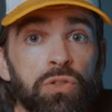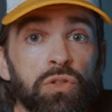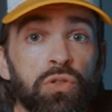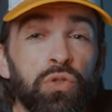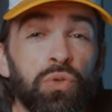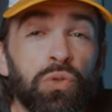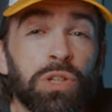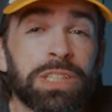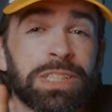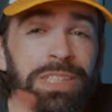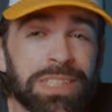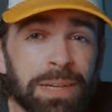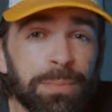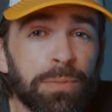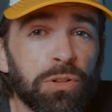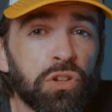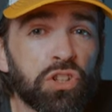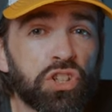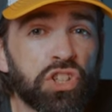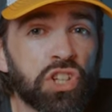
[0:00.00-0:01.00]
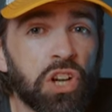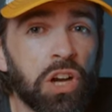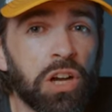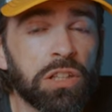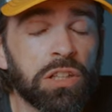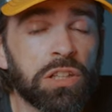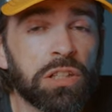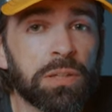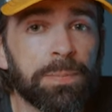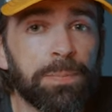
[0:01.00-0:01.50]
to do a similar
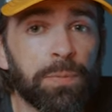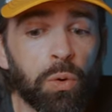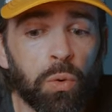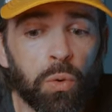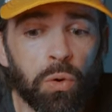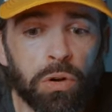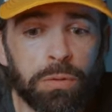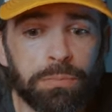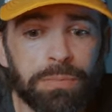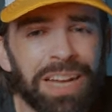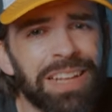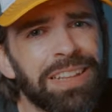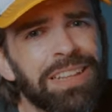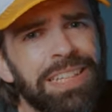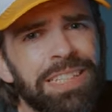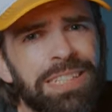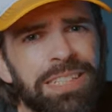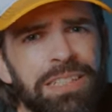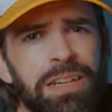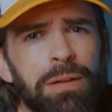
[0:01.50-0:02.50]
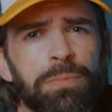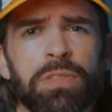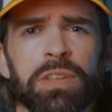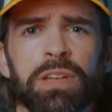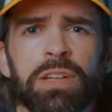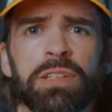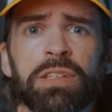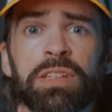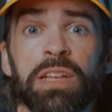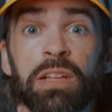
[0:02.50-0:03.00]
shot, or at least
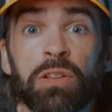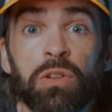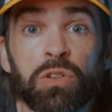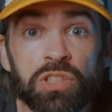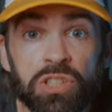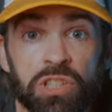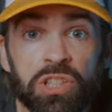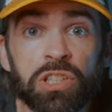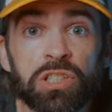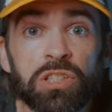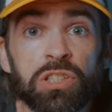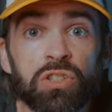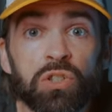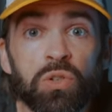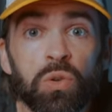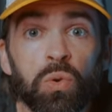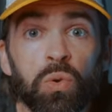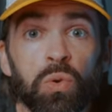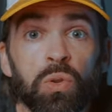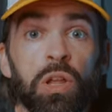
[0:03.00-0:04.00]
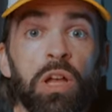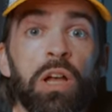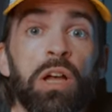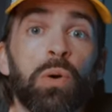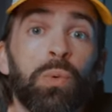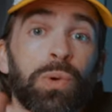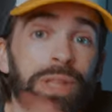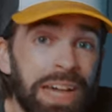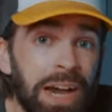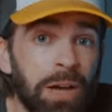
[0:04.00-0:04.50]
something that looks just as cool,
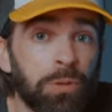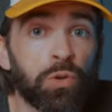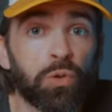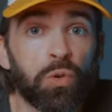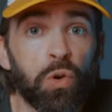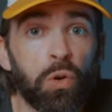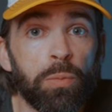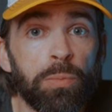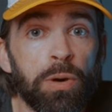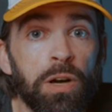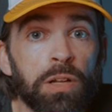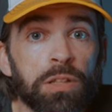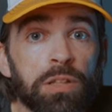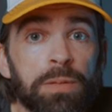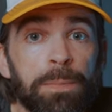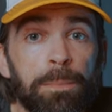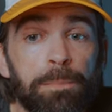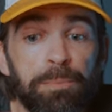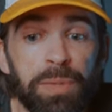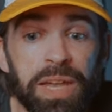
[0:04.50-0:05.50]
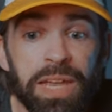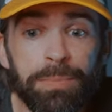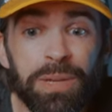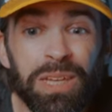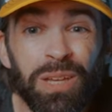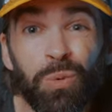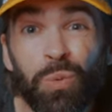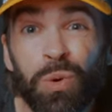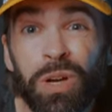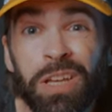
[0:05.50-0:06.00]
without a robot?
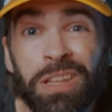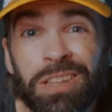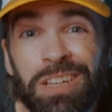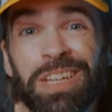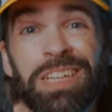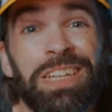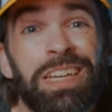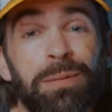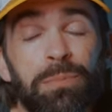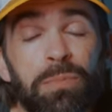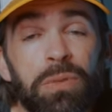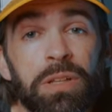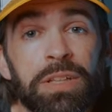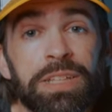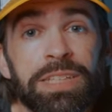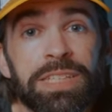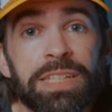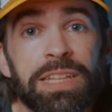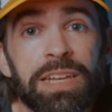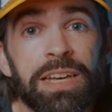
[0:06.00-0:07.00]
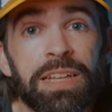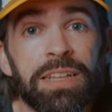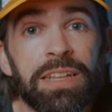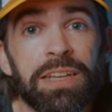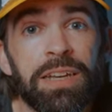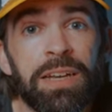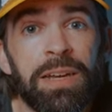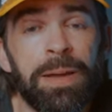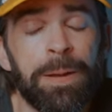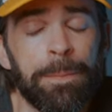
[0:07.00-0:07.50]
Maybe with a gimbal instead.
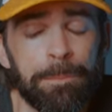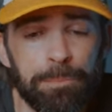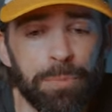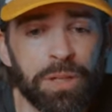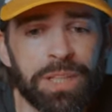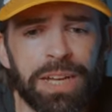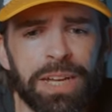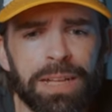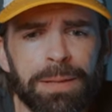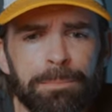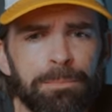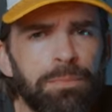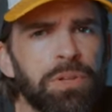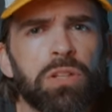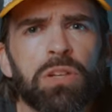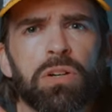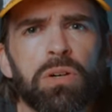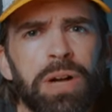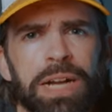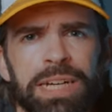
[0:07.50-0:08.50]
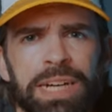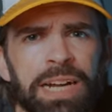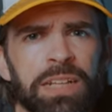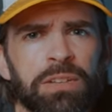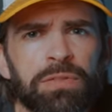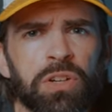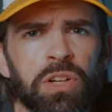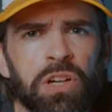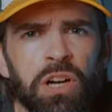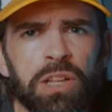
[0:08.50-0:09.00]
But then, you know, I kind of
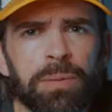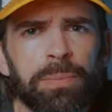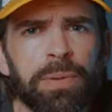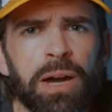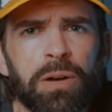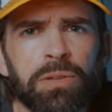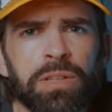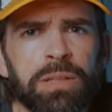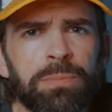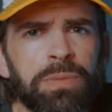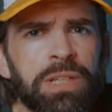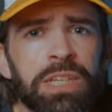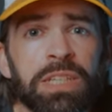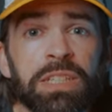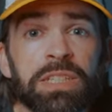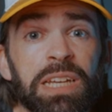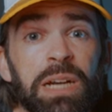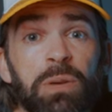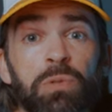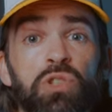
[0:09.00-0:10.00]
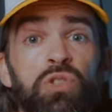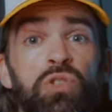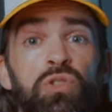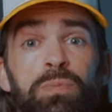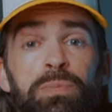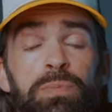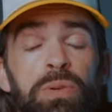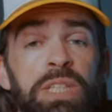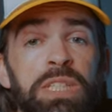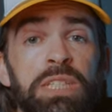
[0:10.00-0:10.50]
forgot about it because I was too
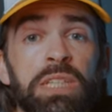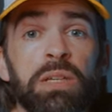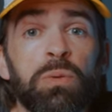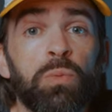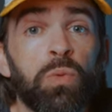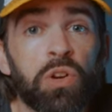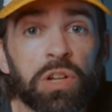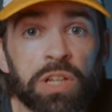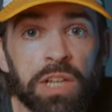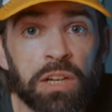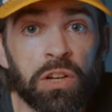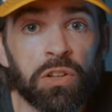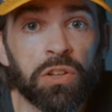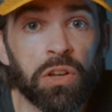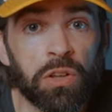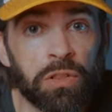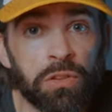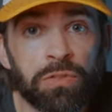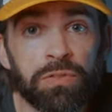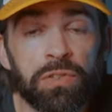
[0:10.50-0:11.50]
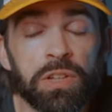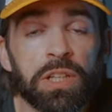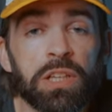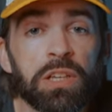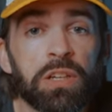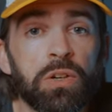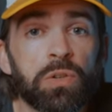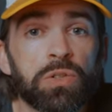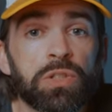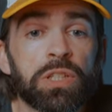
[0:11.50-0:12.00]
busy working on other
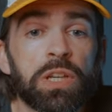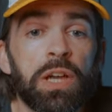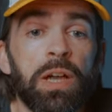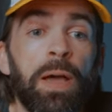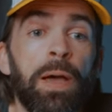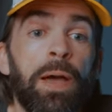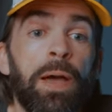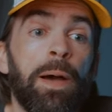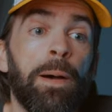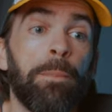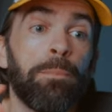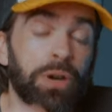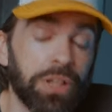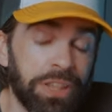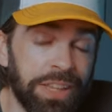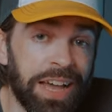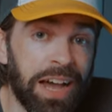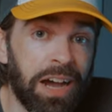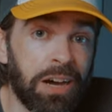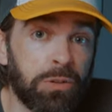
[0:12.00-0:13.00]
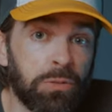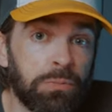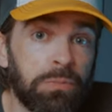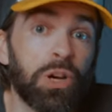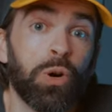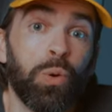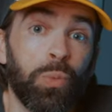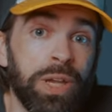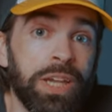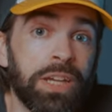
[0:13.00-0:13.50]
videos. But now,
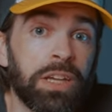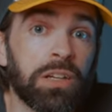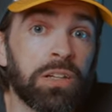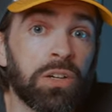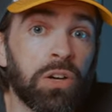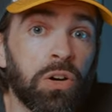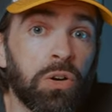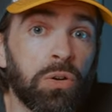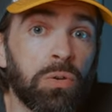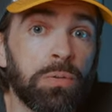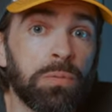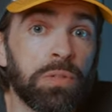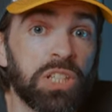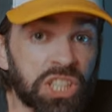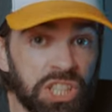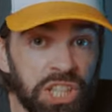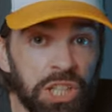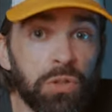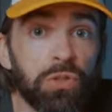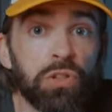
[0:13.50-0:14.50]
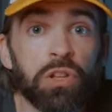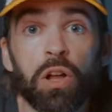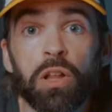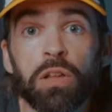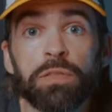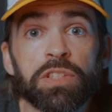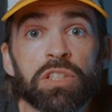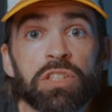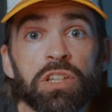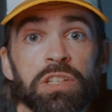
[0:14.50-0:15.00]
a week ago, Jiyun all
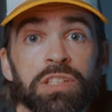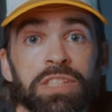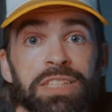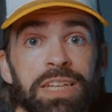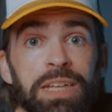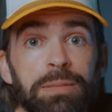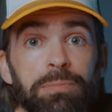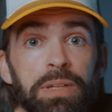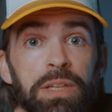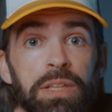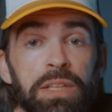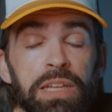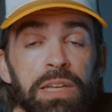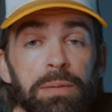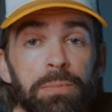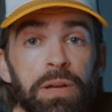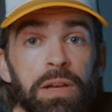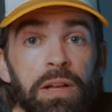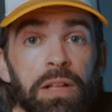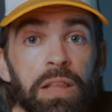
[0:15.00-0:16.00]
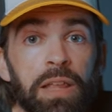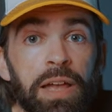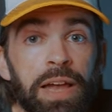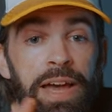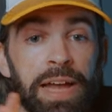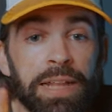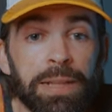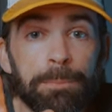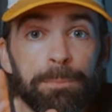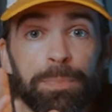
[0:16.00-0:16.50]
of a sudden sent me an email.
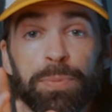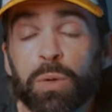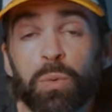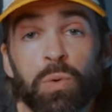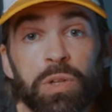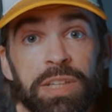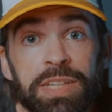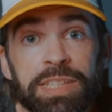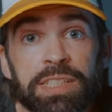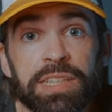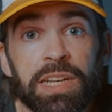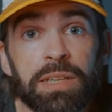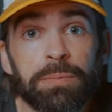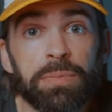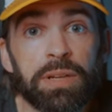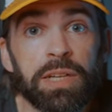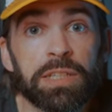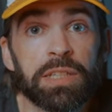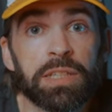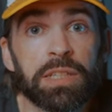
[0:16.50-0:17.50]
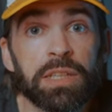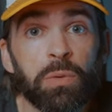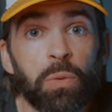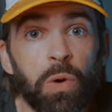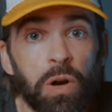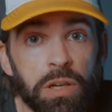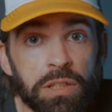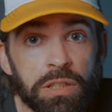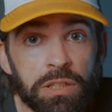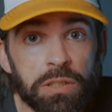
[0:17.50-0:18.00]
And what they said basically
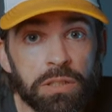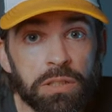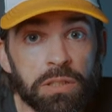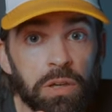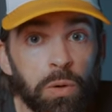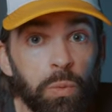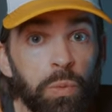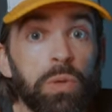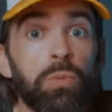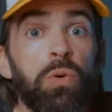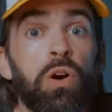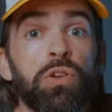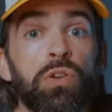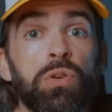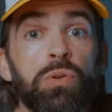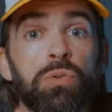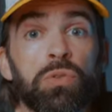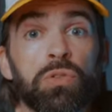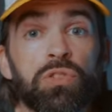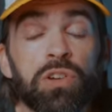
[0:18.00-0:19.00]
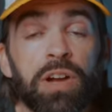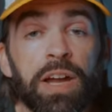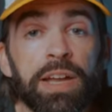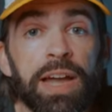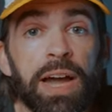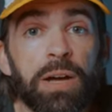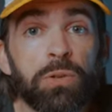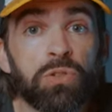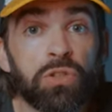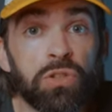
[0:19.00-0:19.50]
was, we want you to try
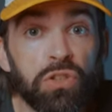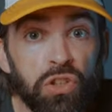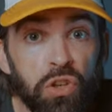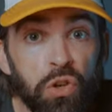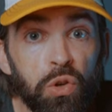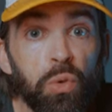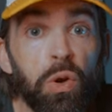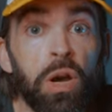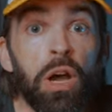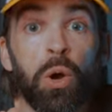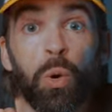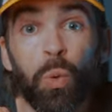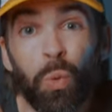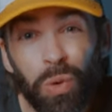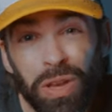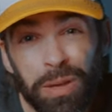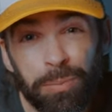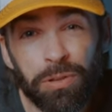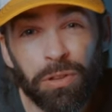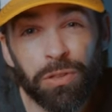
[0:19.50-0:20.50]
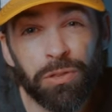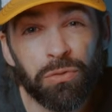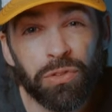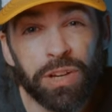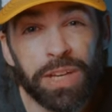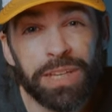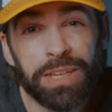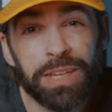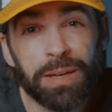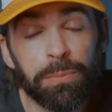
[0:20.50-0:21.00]
out the new Weebill
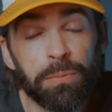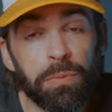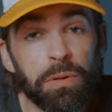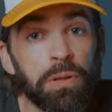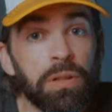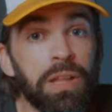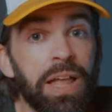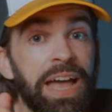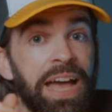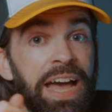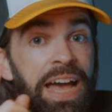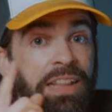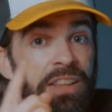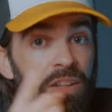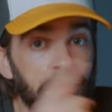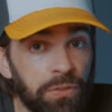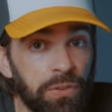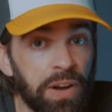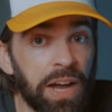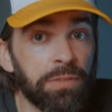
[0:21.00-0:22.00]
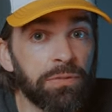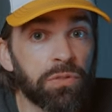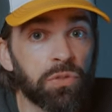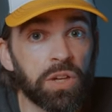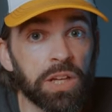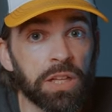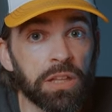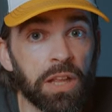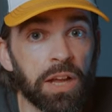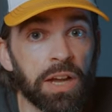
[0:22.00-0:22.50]
3 gimbal and the 5
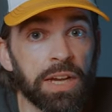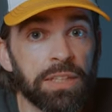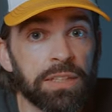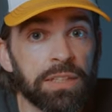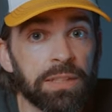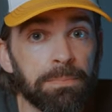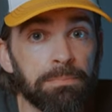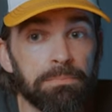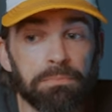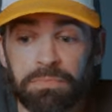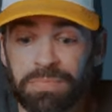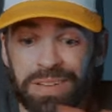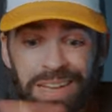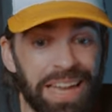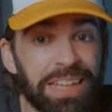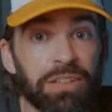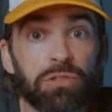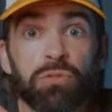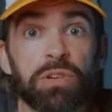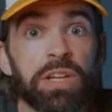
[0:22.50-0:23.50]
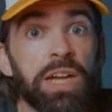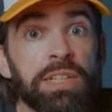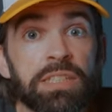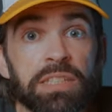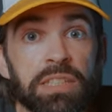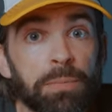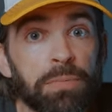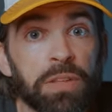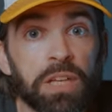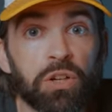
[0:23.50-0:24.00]
array light and create
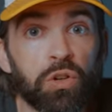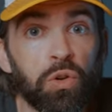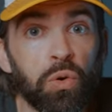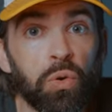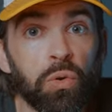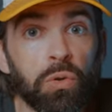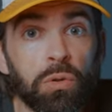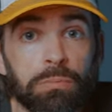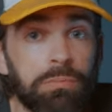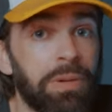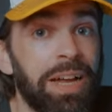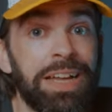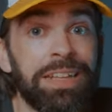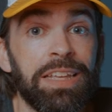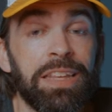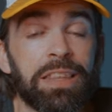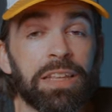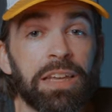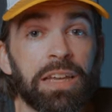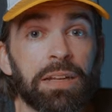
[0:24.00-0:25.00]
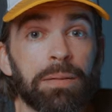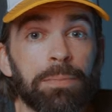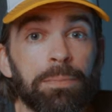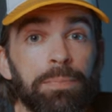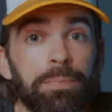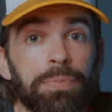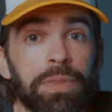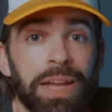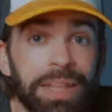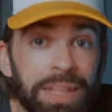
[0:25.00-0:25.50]
something cool. Anything.
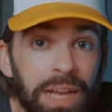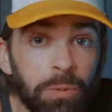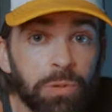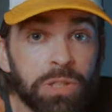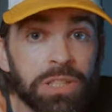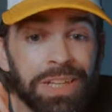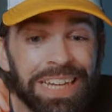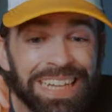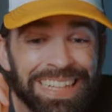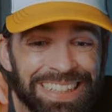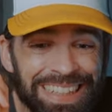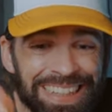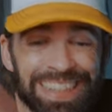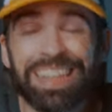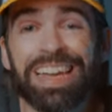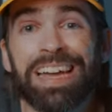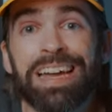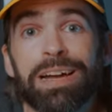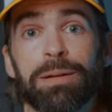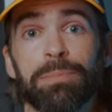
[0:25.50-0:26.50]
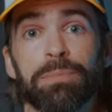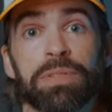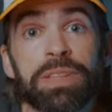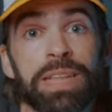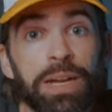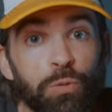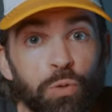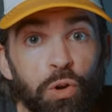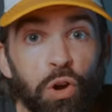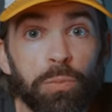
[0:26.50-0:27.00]
And I was like, damn,
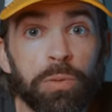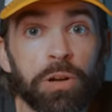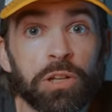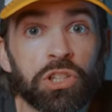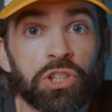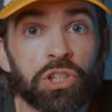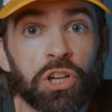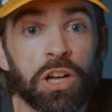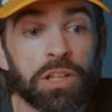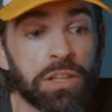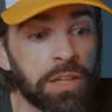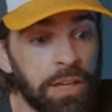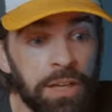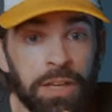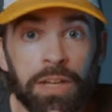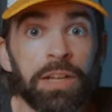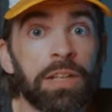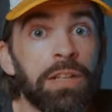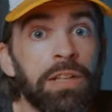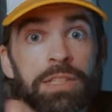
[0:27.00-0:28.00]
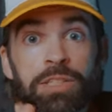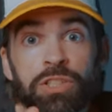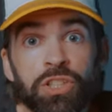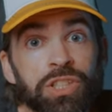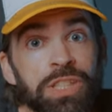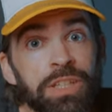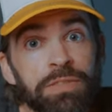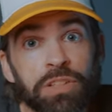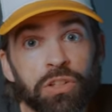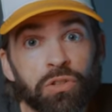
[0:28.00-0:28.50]
that robot shot. Let's just
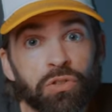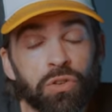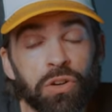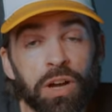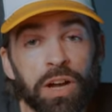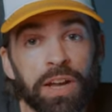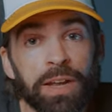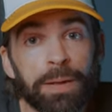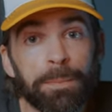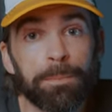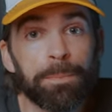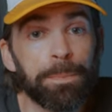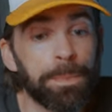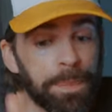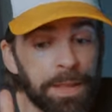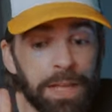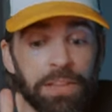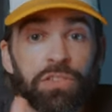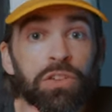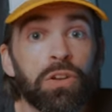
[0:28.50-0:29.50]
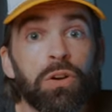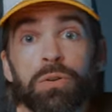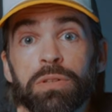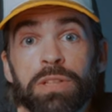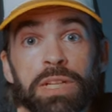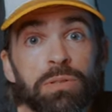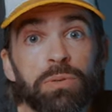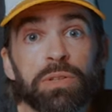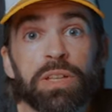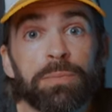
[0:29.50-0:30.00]
give it a try. And so
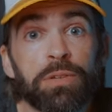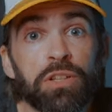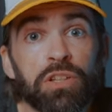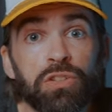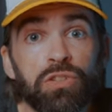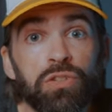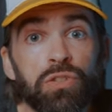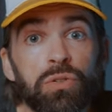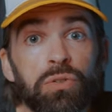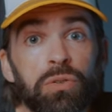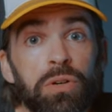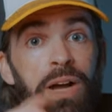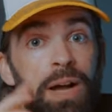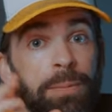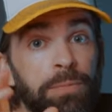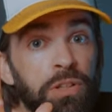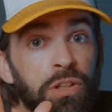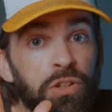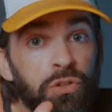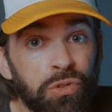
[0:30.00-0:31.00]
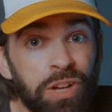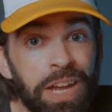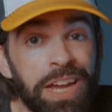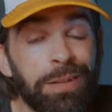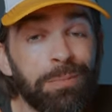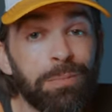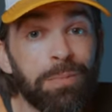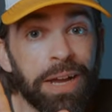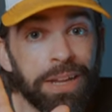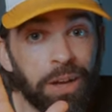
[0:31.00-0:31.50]
that's what I'm gonna do. I'm gonna
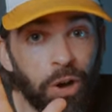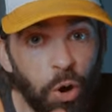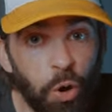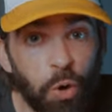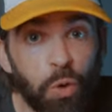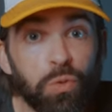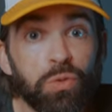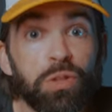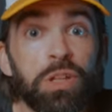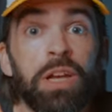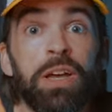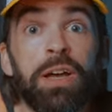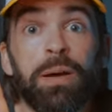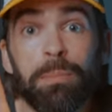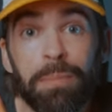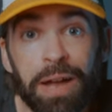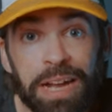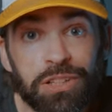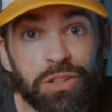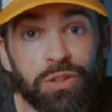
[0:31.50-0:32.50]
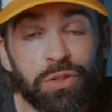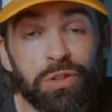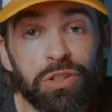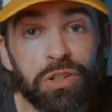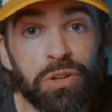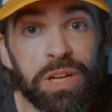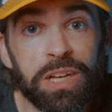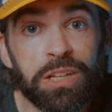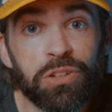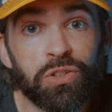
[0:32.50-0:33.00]
create my own Mac
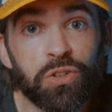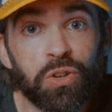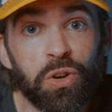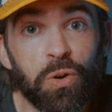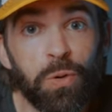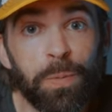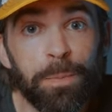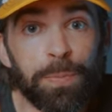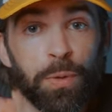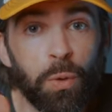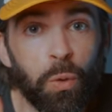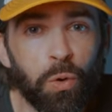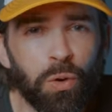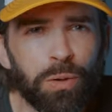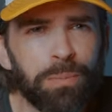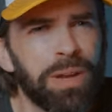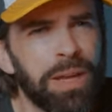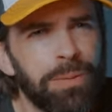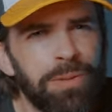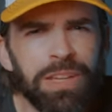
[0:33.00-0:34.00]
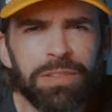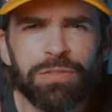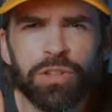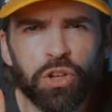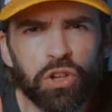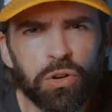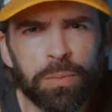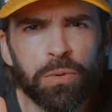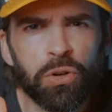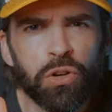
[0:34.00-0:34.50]
Studio intro, or maybe even a
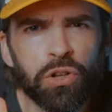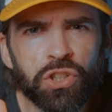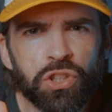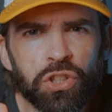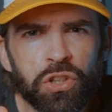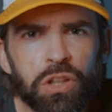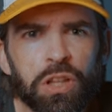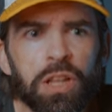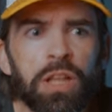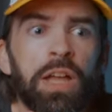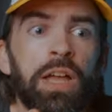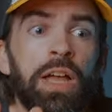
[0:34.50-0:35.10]
commercial,